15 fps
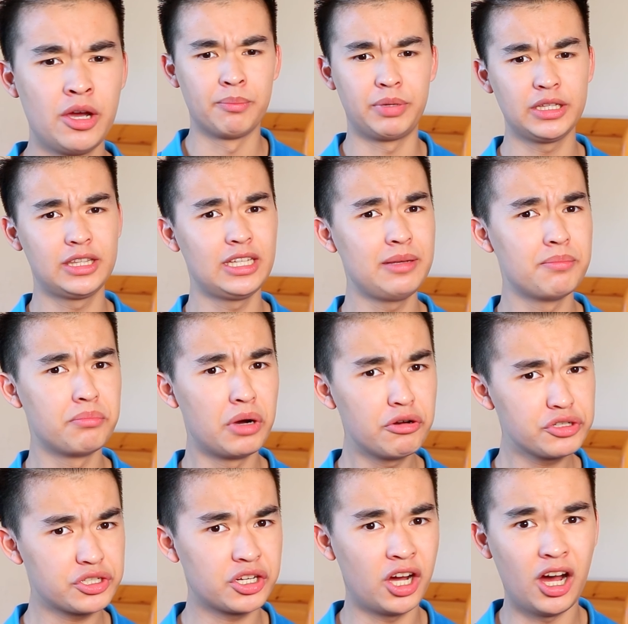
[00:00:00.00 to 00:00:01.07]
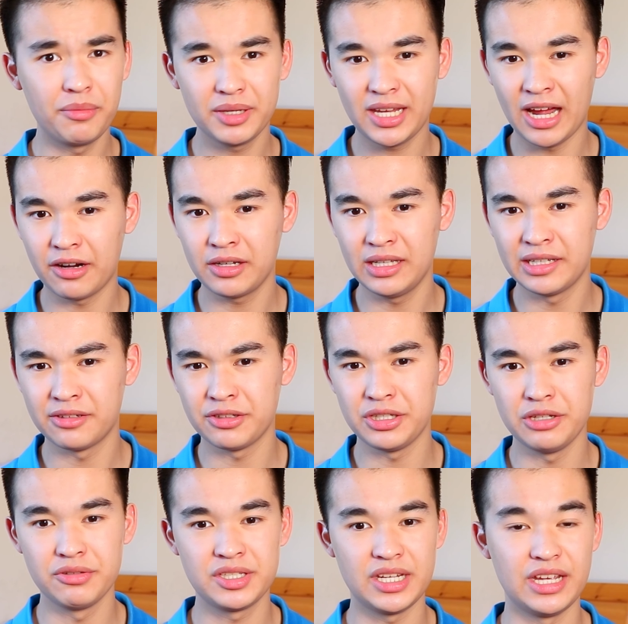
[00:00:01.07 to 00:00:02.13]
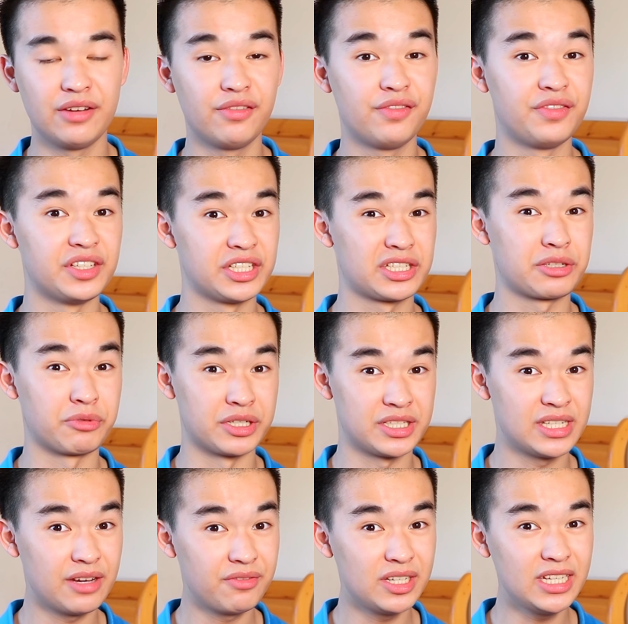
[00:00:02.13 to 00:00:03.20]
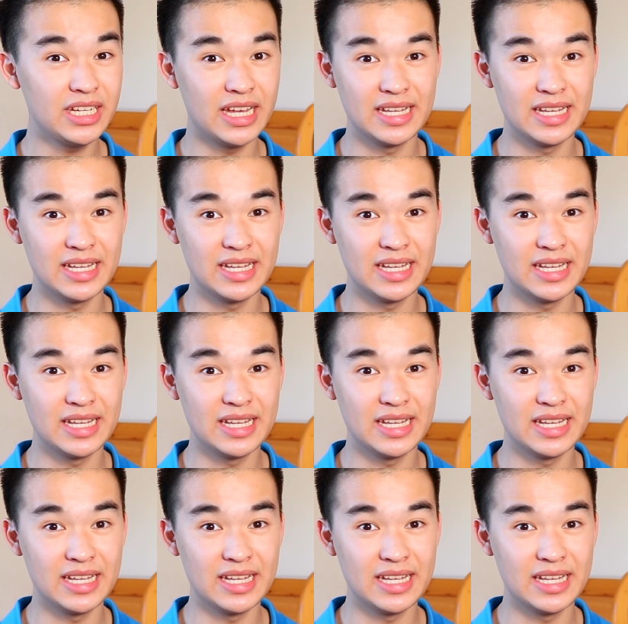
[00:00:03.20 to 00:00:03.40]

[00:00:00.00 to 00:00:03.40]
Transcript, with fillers: but the most common calculator used in Physics 170